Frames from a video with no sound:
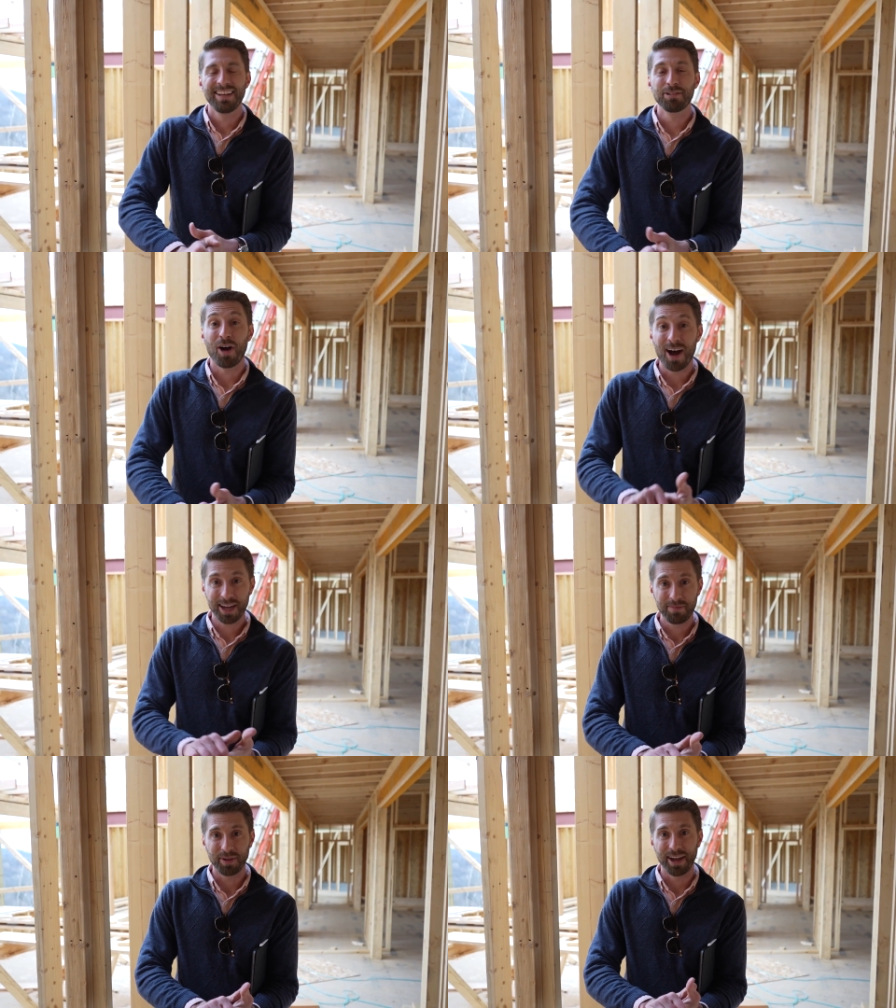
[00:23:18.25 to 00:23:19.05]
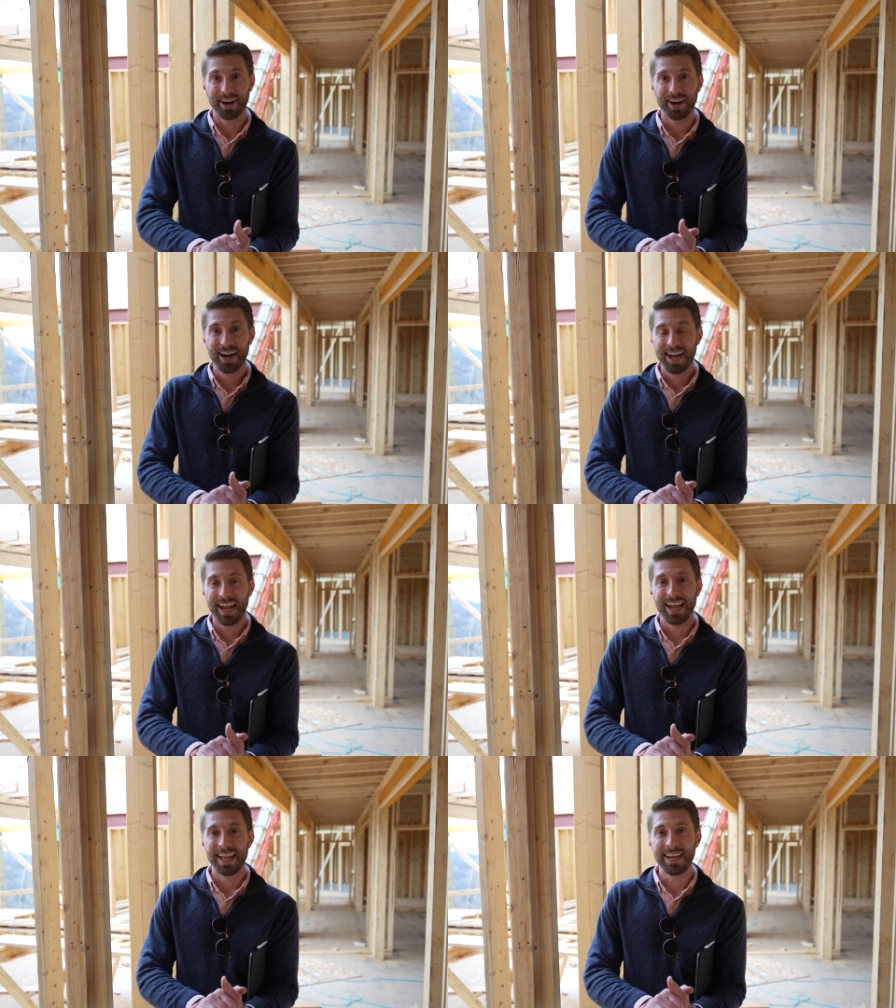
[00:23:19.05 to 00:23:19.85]
He was a hockey player,
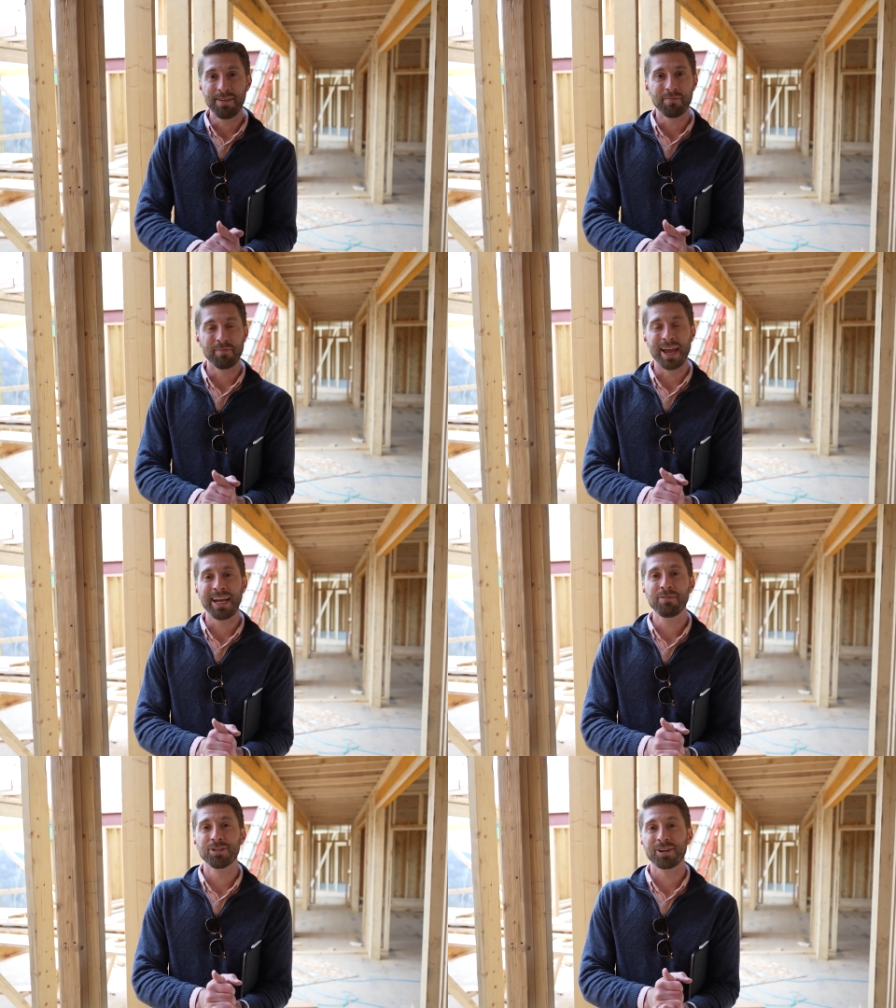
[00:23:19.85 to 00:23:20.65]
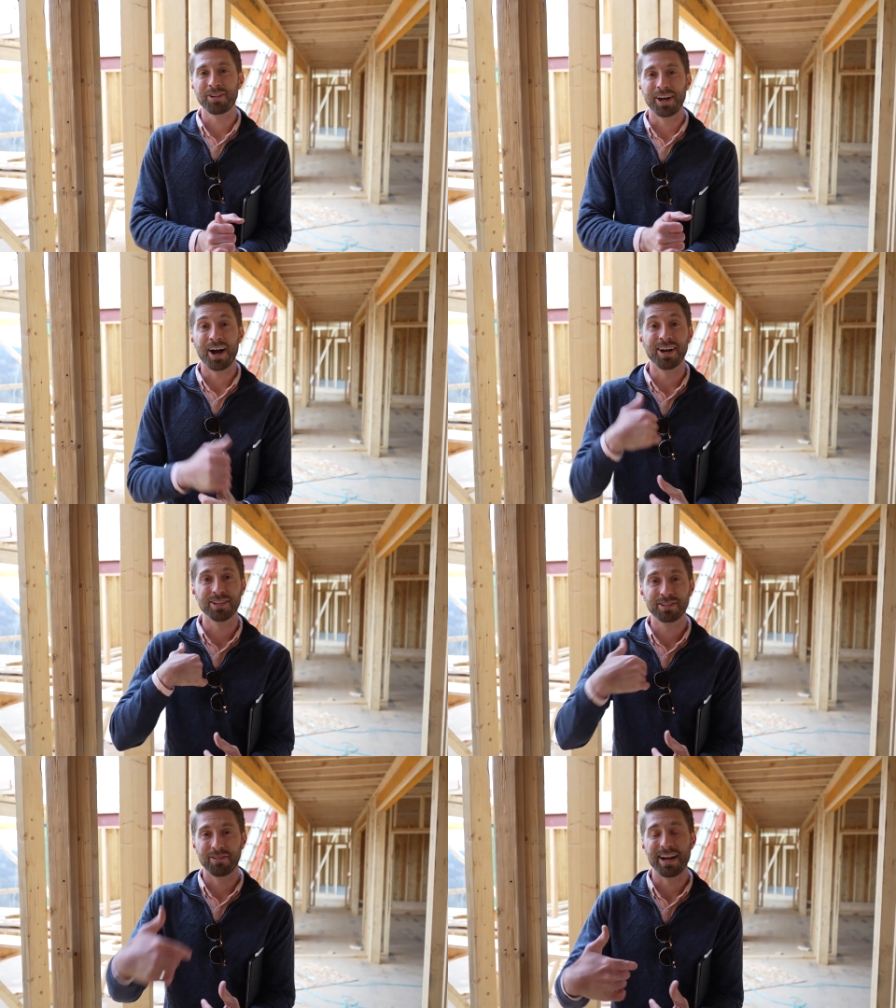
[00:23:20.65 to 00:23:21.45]
and he was younger than
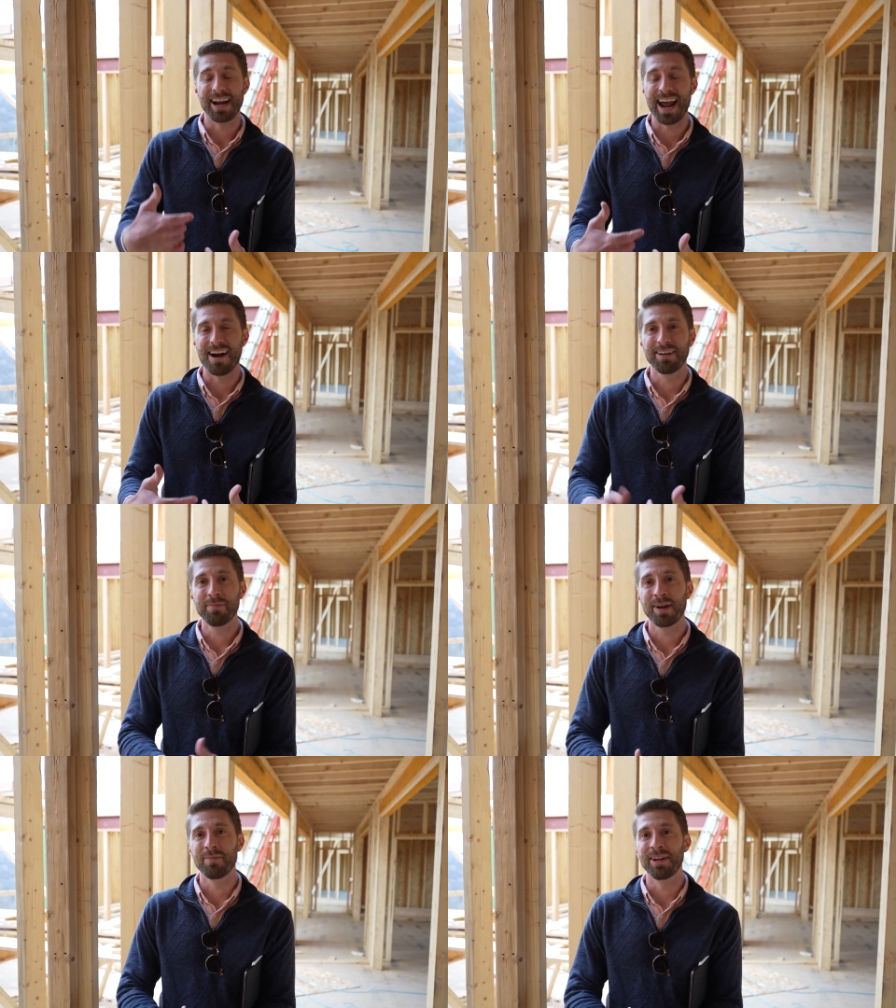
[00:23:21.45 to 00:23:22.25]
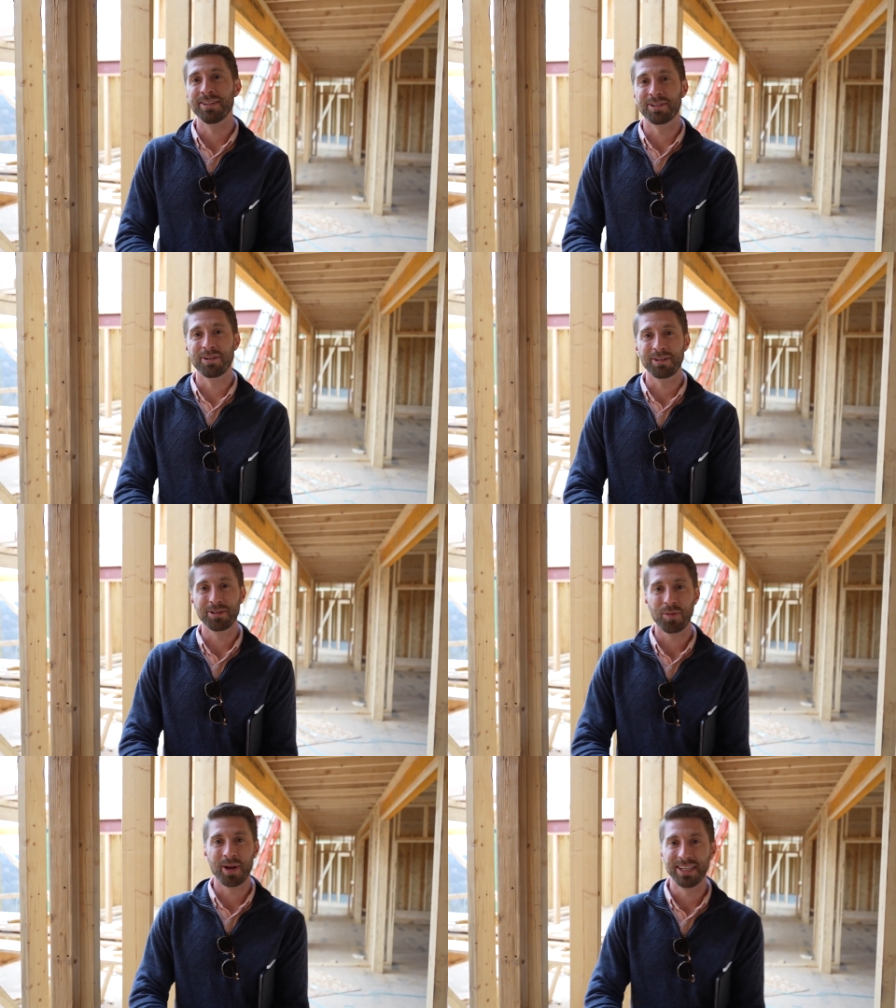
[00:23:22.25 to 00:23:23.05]
us right now. He might have been in his early
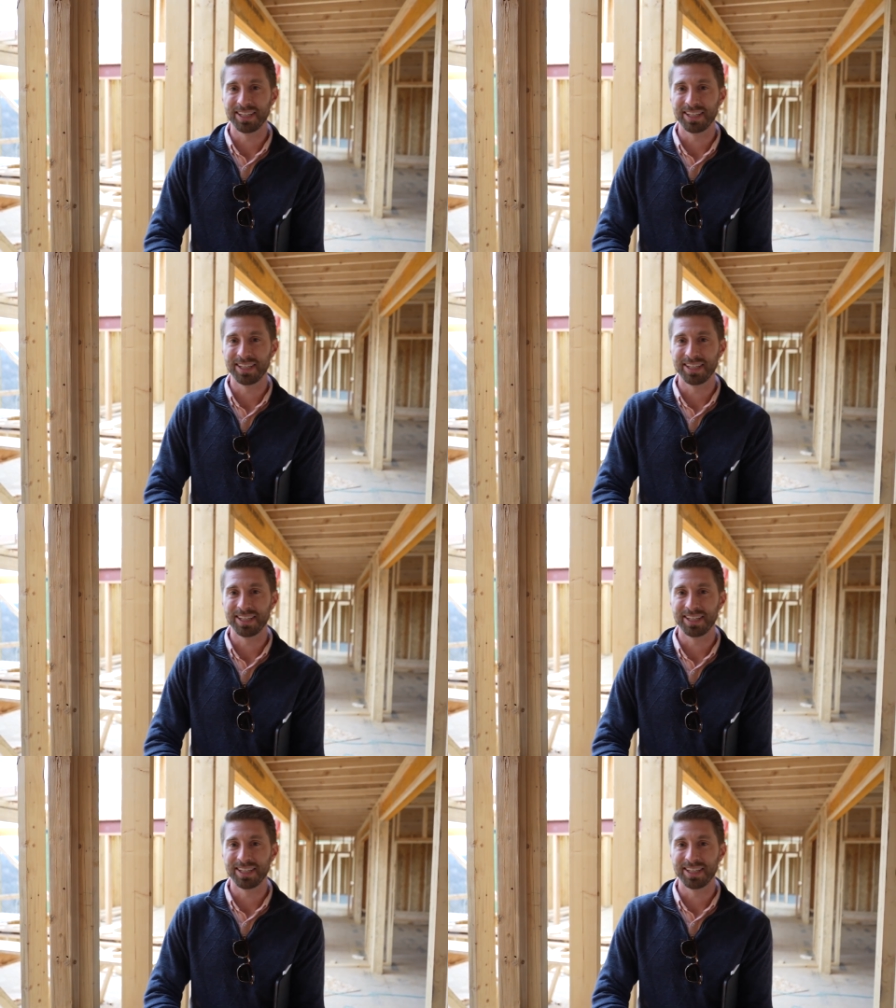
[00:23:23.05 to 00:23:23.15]
20s.